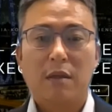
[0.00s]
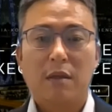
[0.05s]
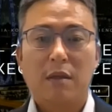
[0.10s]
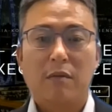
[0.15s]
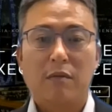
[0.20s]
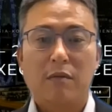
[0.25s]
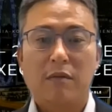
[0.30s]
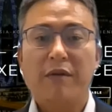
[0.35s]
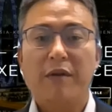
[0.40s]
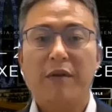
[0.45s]

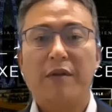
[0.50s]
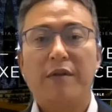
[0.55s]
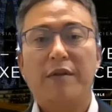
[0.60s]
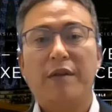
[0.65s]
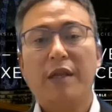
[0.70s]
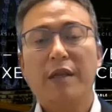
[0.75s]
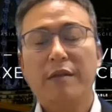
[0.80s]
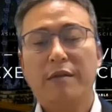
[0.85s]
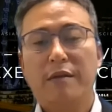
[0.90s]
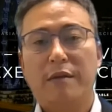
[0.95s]
reference
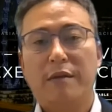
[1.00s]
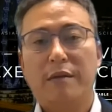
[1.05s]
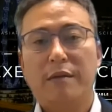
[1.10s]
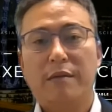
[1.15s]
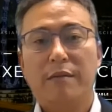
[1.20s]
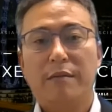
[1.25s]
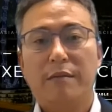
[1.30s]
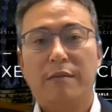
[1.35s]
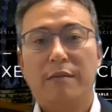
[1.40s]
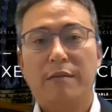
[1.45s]
center.
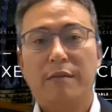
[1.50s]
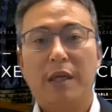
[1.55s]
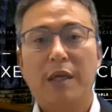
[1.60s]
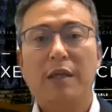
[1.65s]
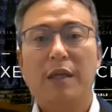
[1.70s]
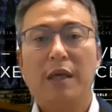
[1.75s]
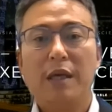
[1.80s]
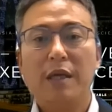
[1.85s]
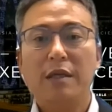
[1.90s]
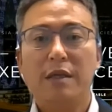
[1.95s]

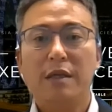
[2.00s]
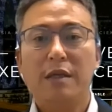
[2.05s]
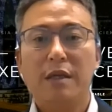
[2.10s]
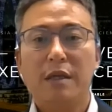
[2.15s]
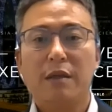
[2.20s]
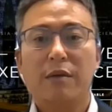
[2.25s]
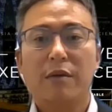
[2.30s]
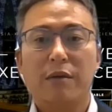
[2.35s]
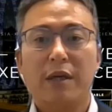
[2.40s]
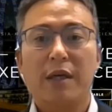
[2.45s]
In Asia,
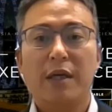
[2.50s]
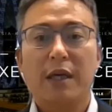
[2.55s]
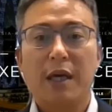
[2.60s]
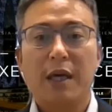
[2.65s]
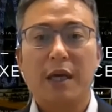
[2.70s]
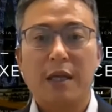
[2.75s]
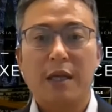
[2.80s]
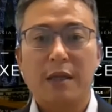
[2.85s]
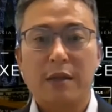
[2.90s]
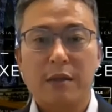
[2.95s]
Korea
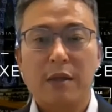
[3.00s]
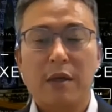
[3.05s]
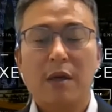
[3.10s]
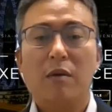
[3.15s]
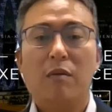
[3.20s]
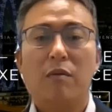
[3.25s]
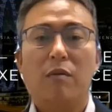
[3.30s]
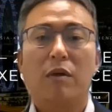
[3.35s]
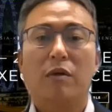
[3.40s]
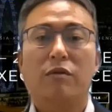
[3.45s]
can
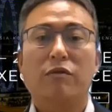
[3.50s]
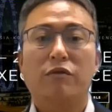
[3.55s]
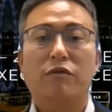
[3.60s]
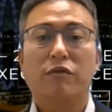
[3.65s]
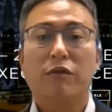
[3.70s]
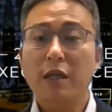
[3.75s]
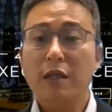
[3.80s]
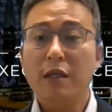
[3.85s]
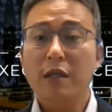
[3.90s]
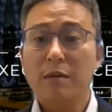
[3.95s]
work
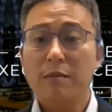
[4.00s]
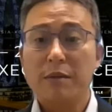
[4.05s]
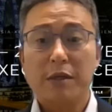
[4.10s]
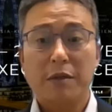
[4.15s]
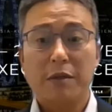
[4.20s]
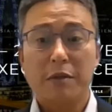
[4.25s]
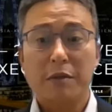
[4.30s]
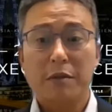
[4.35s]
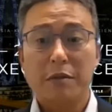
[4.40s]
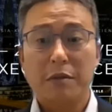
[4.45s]
together
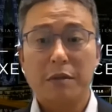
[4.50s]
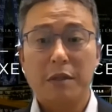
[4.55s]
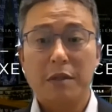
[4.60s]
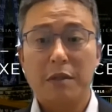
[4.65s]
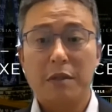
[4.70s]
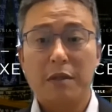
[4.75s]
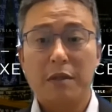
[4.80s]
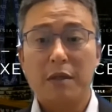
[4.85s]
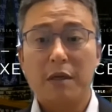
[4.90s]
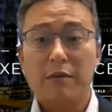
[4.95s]
because in
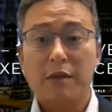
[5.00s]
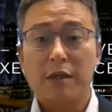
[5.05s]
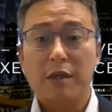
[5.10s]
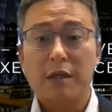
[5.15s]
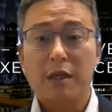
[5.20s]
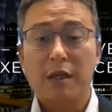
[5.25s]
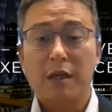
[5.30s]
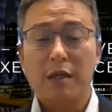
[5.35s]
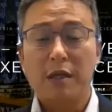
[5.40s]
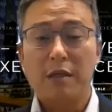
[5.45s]
the
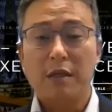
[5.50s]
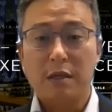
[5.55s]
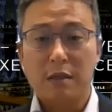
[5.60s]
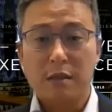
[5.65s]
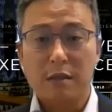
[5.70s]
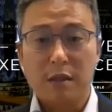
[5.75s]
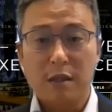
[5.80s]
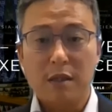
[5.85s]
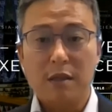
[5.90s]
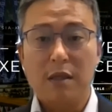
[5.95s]
Southeast Asia,
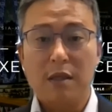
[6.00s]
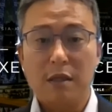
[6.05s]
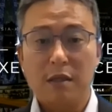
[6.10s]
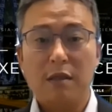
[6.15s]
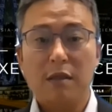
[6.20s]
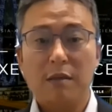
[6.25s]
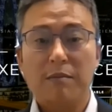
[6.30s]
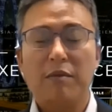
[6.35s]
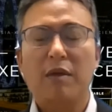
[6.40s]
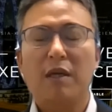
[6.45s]
this is
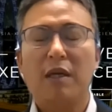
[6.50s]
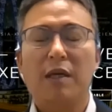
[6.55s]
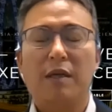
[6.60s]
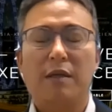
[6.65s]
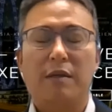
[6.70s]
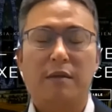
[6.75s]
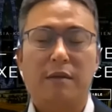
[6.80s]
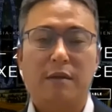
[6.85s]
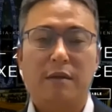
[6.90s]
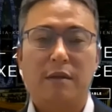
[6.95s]
the
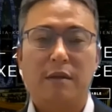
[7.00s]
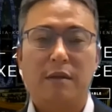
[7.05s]
place